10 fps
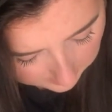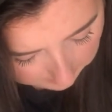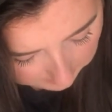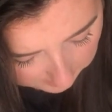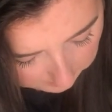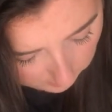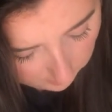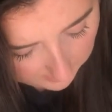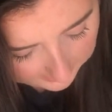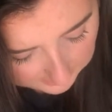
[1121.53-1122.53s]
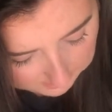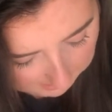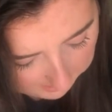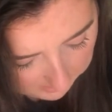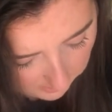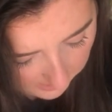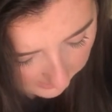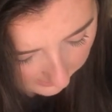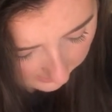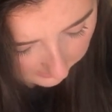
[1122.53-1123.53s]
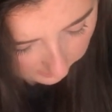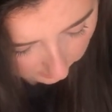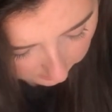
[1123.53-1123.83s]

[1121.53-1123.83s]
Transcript: And it's a pure experiment trying to get these